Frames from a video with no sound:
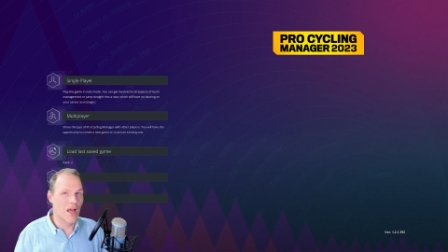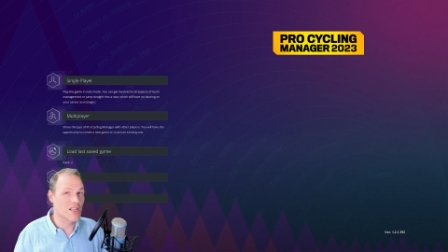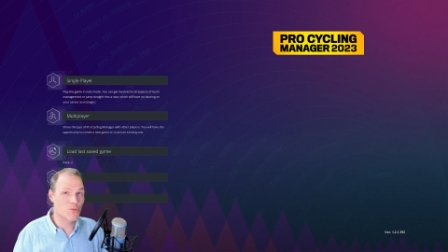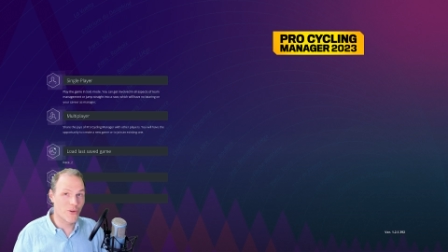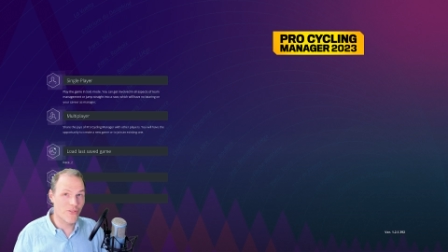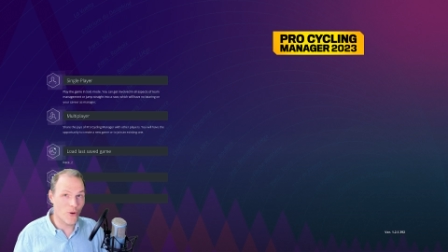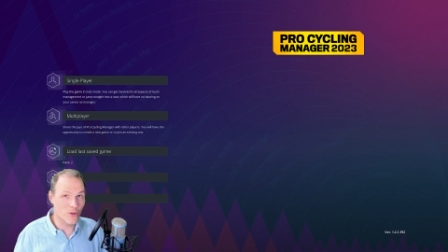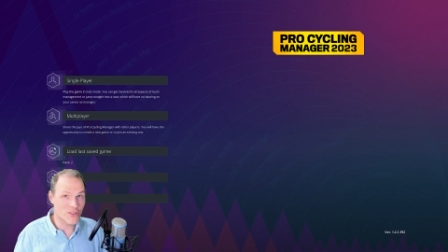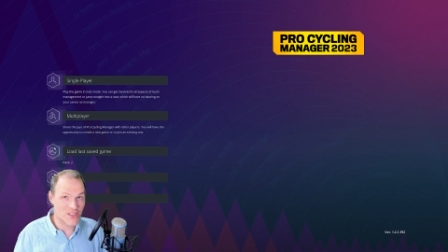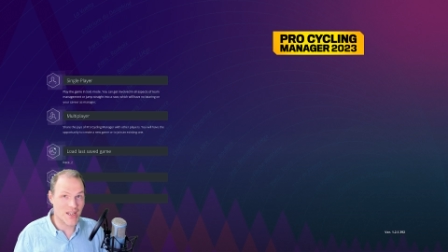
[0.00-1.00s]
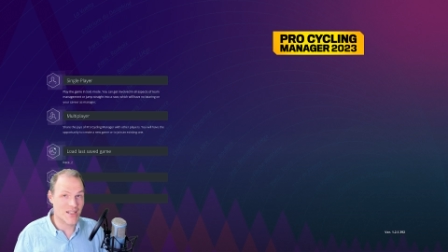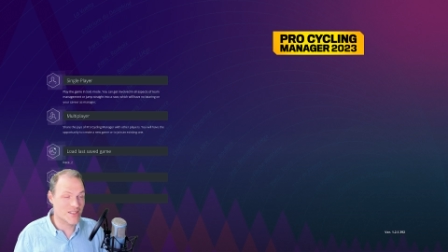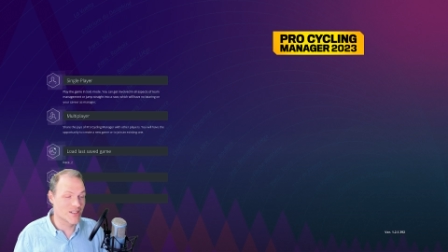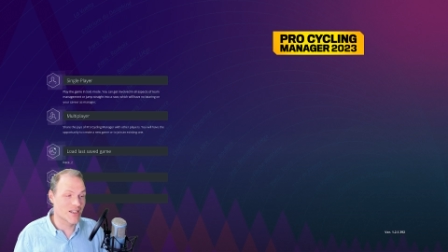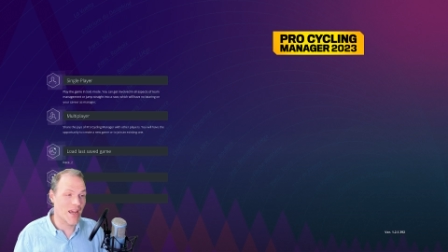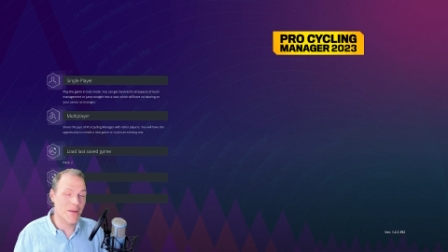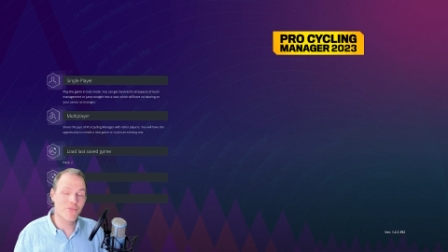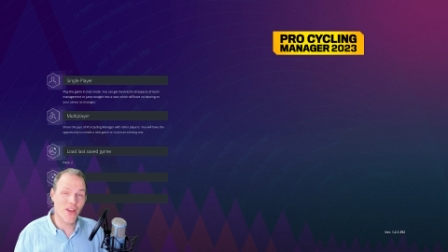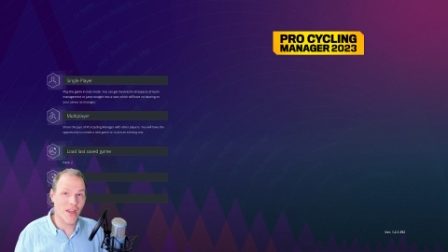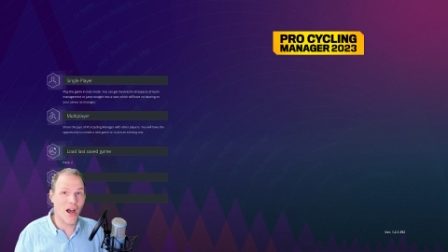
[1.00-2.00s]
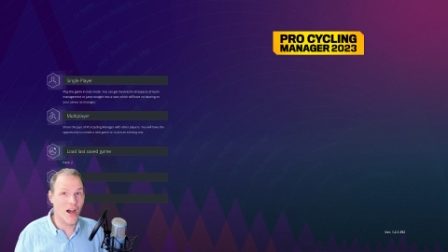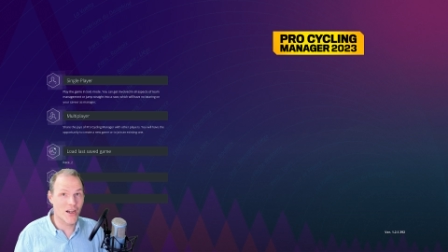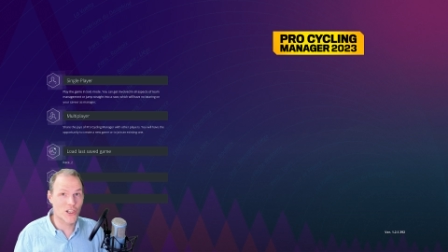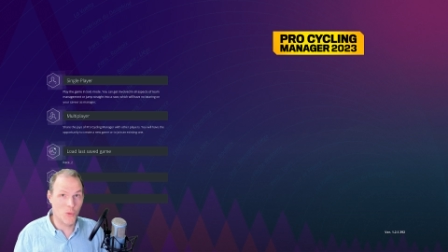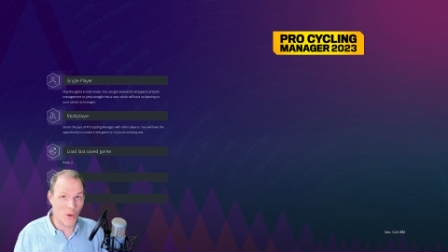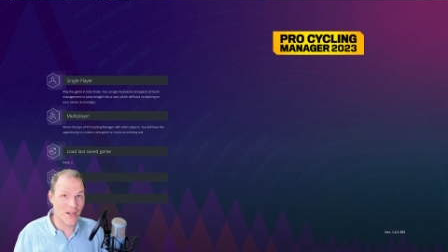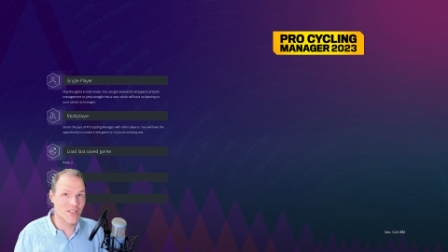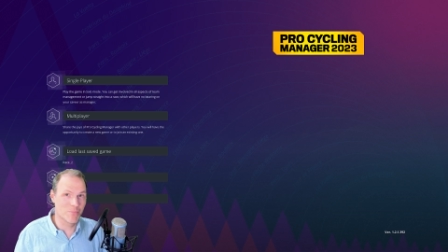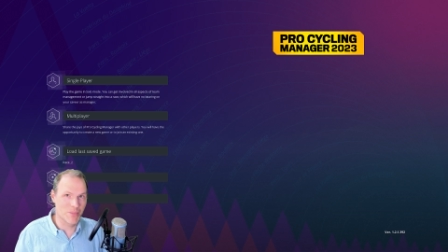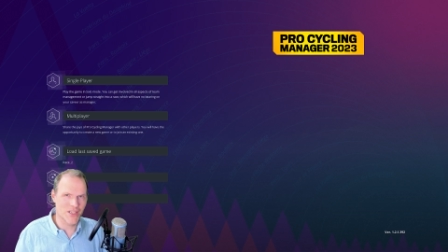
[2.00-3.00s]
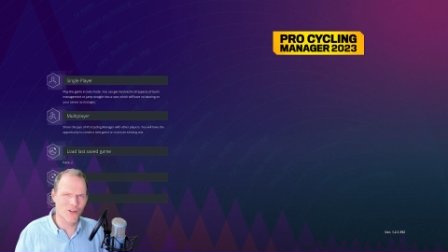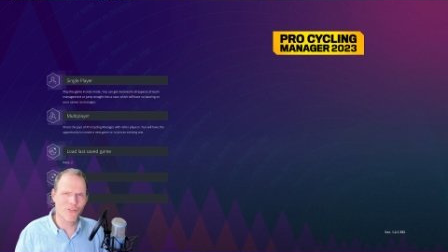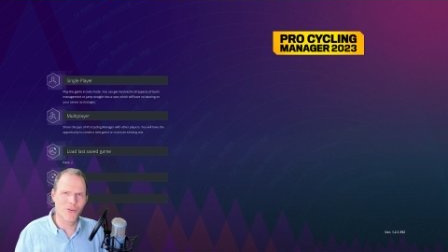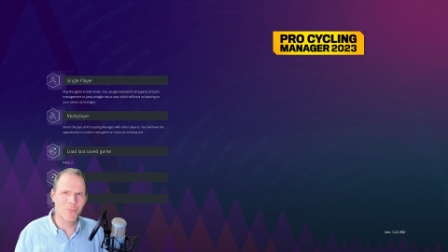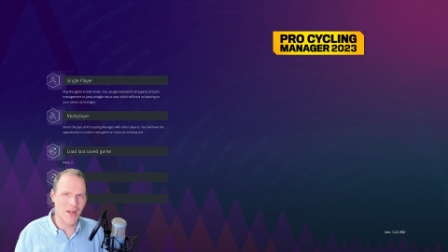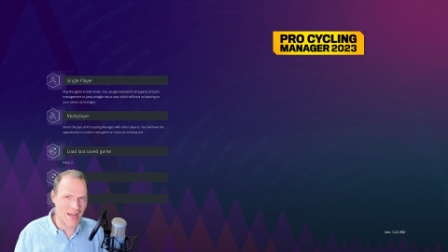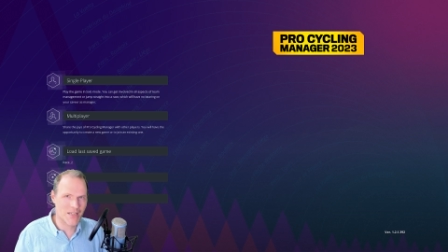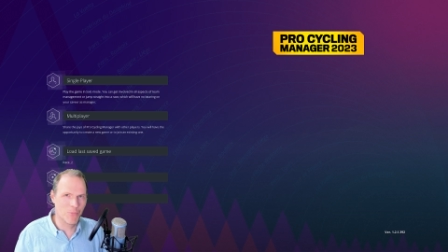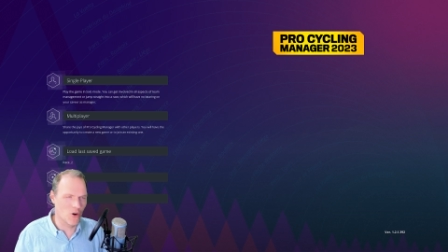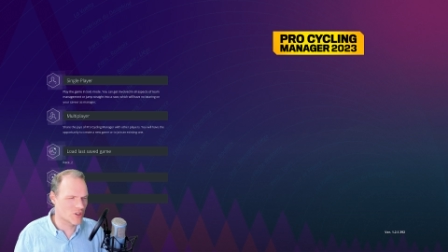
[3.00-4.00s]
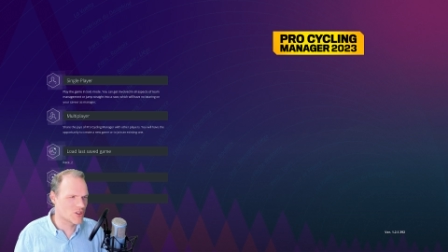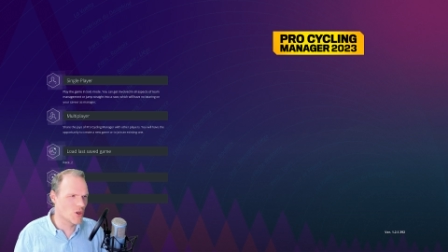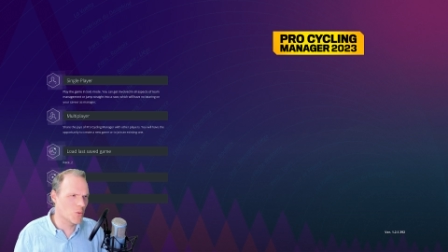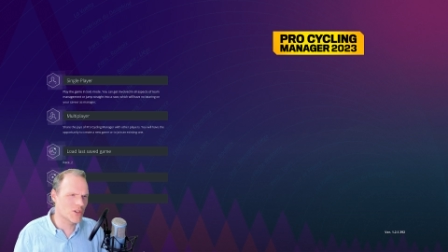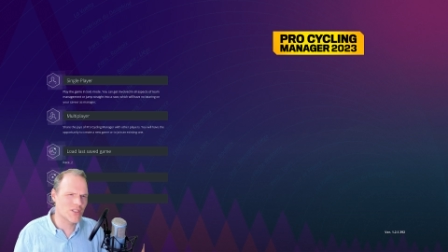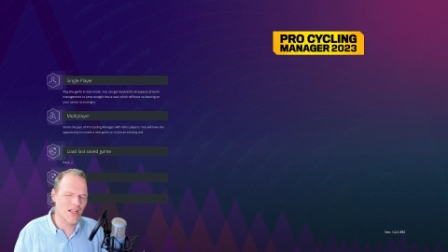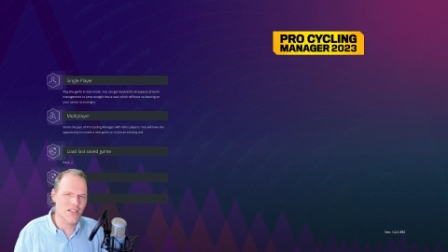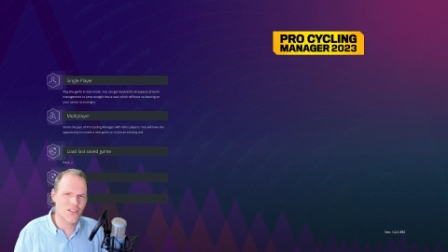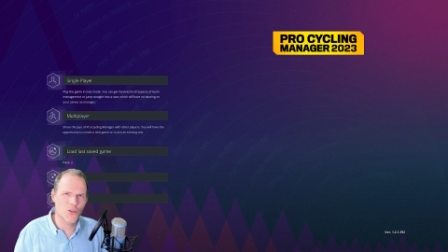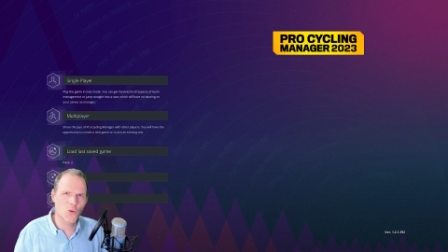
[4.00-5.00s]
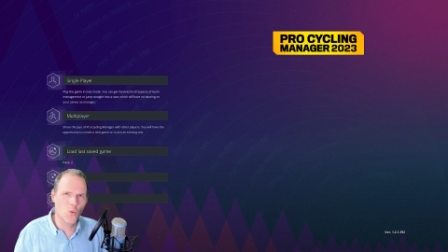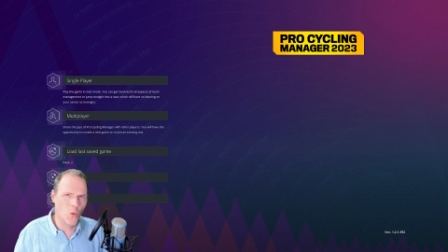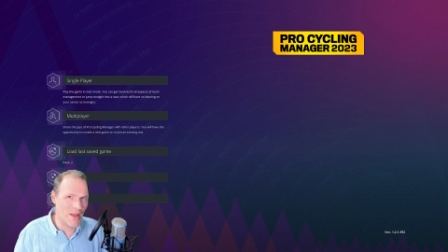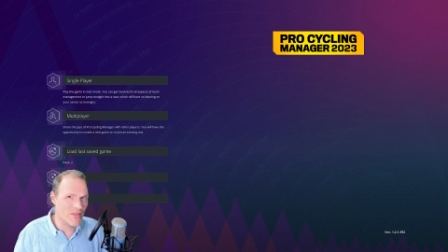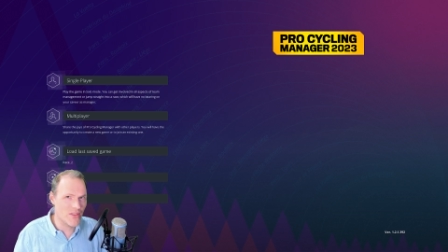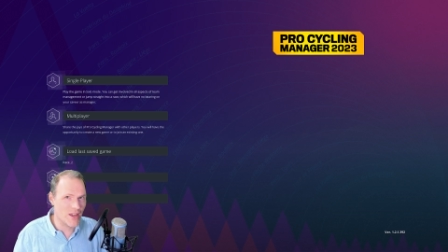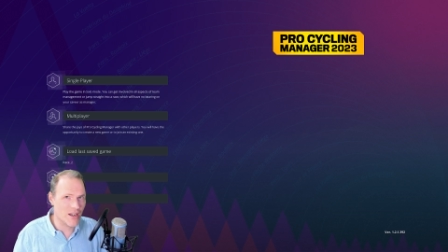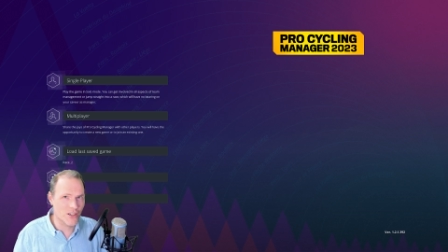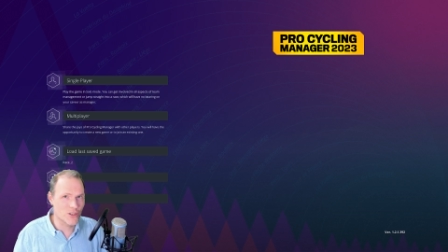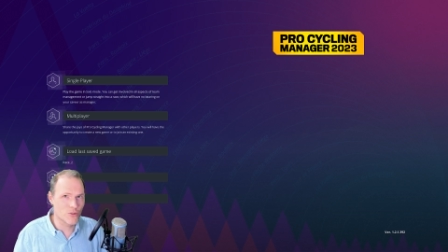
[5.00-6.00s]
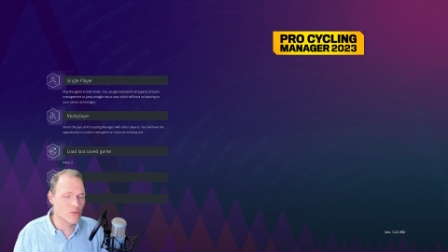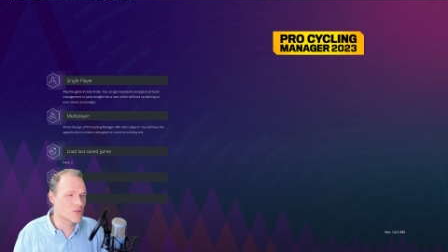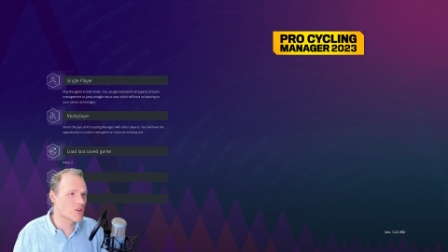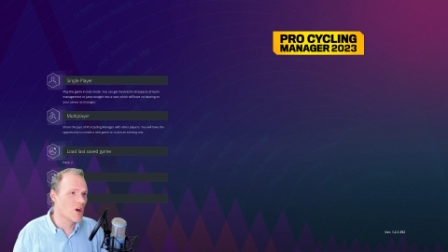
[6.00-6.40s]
As with all stats in the game, they are quite a bit of a black box. No one tells you when they are used,